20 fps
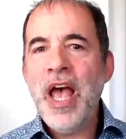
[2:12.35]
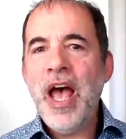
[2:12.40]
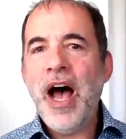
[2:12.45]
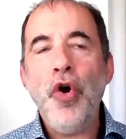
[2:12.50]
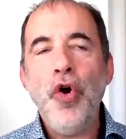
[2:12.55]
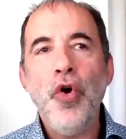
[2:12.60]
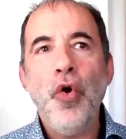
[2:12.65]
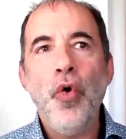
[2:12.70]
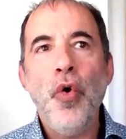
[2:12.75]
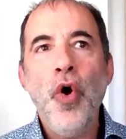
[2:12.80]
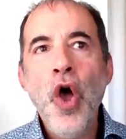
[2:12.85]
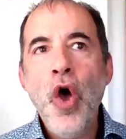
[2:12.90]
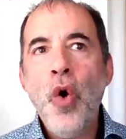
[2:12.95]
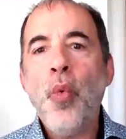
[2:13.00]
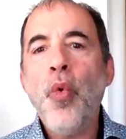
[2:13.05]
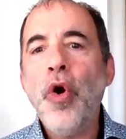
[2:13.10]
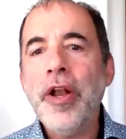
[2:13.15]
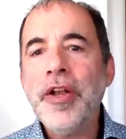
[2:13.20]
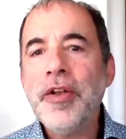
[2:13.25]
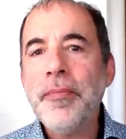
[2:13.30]
who
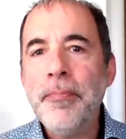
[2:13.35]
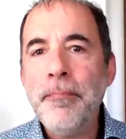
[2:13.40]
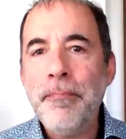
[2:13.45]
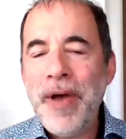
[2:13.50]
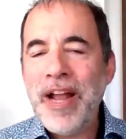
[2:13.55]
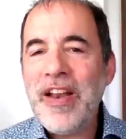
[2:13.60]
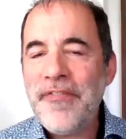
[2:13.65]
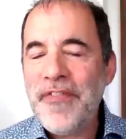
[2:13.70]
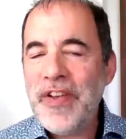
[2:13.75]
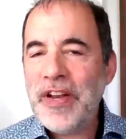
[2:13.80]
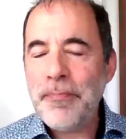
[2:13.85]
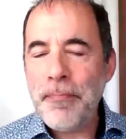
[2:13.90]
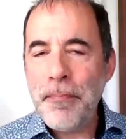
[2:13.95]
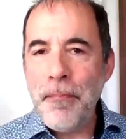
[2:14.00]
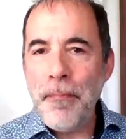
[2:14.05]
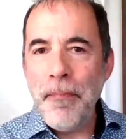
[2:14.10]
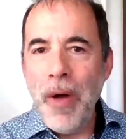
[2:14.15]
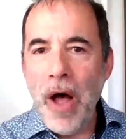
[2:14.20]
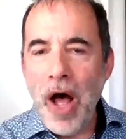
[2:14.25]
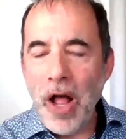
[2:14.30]
would benefit
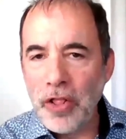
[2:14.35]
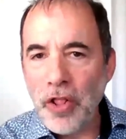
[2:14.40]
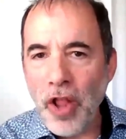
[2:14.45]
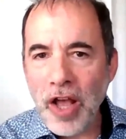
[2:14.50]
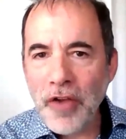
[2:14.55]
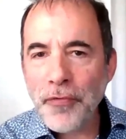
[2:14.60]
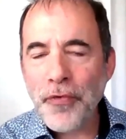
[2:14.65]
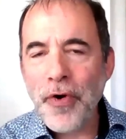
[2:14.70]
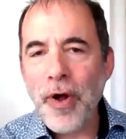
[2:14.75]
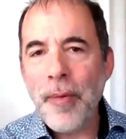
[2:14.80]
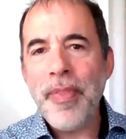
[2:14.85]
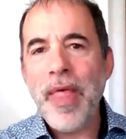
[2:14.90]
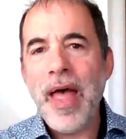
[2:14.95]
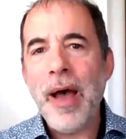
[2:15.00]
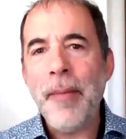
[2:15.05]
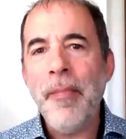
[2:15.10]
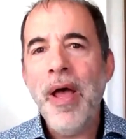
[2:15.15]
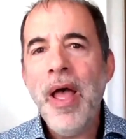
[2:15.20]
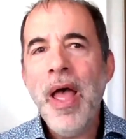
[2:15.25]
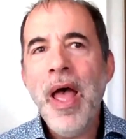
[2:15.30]
a lot from
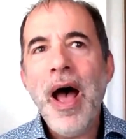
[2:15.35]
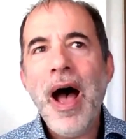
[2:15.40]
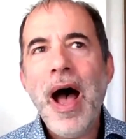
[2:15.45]
them,